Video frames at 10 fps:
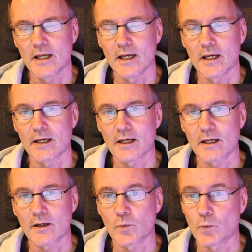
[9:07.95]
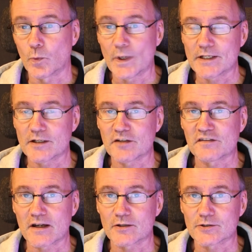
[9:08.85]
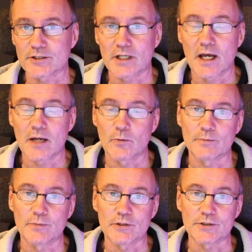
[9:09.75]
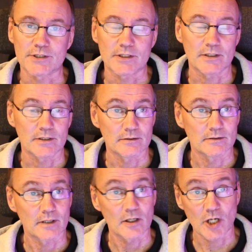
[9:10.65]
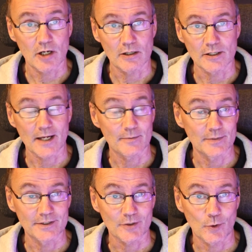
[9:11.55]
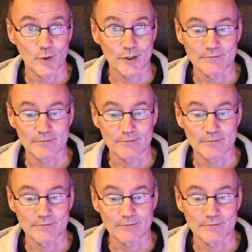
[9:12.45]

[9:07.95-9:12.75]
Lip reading: When it is out, I will put a card up in the corner.